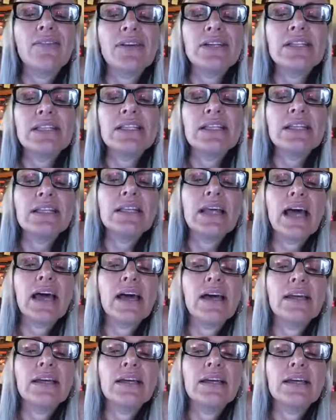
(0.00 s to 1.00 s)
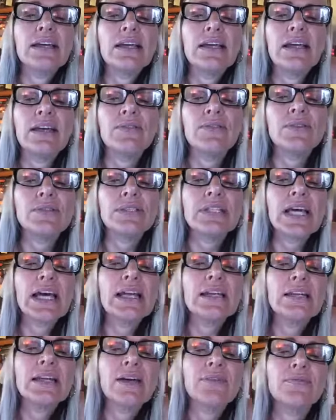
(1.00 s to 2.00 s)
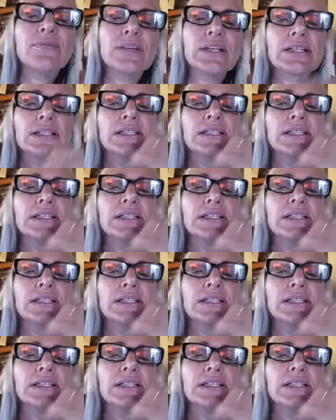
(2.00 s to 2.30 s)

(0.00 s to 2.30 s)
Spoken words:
I seen the Evil Dead Netflix